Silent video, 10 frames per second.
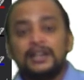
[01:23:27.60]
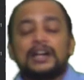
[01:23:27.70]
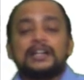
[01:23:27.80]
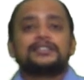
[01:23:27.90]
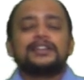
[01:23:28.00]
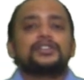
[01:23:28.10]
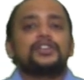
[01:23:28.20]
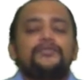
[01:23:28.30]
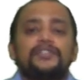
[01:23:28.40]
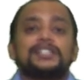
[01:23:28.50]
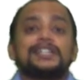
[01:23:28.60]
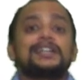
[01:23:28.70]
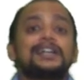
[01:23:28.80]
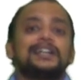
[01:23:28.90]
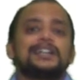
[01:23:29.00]
Construction of a
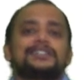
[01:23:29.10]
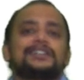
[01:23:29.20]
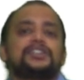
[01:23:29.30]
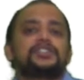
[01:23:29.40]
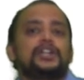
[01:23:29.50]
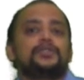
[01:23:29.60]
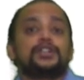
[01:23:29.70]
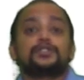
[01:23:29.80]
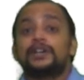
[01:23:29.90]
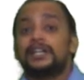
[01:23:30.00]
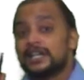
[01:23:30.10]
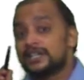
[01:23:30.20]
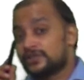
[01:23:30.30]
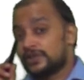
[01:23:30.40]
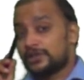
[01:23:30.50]
single residential unit. Only
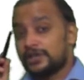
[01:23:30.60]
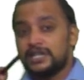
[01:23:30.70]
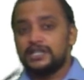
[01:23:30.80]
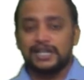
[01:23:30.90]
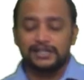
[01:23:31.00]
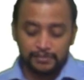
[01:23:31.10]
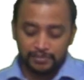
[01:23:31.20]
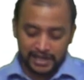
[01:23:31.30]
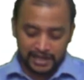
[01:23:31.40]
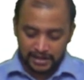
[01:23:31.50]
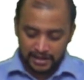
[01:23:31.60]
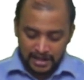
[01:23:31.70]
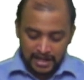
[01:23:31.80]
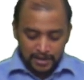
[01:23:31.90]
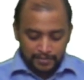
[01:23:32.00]
construction is exempted
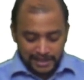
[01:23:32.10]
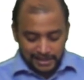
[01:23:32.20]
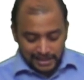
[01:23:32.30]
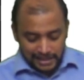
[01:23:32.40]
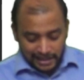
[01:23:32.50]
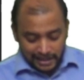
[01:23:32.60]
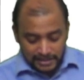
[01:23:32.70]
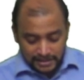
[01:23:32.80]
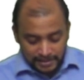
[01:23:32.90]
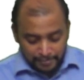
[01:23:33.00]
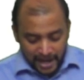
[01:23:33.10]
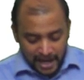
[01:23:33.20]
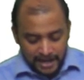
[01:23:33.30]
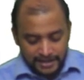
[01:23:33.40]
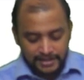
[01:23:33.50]
but here it is
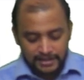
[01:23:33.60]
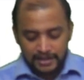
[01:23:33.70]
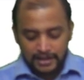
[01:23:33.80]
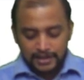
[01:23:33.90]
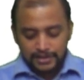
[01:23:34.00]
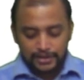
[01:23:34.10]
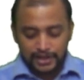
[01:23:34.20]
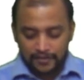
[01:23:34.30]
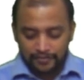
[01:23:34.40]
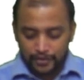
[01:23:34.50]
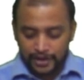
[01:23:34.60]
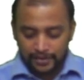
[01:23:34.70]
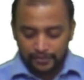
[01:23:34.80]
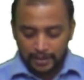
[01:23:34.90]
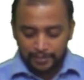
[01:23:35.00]
repairs. So therefore
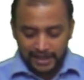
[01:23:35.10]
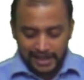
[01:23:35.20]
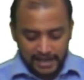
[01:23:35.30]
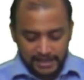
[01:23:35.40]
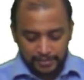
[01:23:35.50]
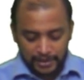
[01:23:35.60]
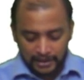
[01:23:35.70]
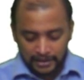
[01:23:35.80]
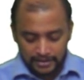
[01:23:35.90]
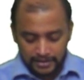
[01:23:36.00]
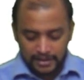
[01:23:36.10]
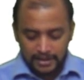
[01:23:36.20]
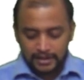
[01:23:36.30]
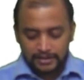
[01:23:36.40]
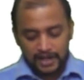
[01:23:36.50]
it will be taxable.
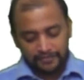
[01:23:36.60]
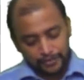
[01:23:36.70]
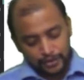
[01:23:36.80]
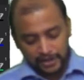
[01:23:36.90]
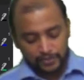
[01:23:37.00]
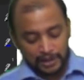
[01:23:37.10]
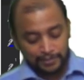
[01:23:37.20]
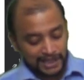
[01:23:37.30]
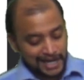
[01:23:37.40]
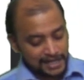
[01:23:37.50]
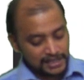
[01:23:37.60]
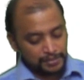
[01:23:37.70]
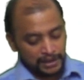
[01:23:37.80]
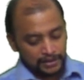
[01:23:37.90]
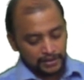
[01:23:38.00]
Therefore it will be
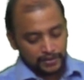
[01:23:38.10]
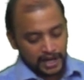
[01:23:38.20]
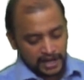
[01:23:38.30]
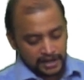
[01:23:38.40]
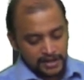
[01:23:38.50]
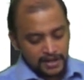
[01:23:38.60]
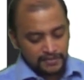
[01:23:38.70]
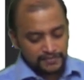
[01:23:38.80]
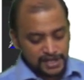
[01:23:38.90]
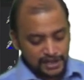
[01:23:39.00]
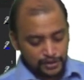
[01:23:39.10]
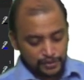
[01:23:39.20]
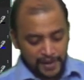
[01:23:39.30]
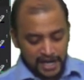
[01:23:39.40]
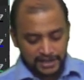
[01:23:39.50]
taxable. Okay. We need to
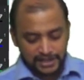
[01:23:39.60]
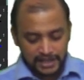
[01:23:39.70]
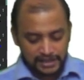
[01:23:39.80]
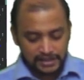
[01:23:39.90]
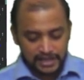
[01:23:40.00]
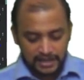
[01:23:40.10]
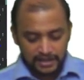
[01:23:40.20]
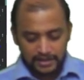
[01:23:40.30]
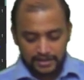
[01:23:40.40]
pay GST.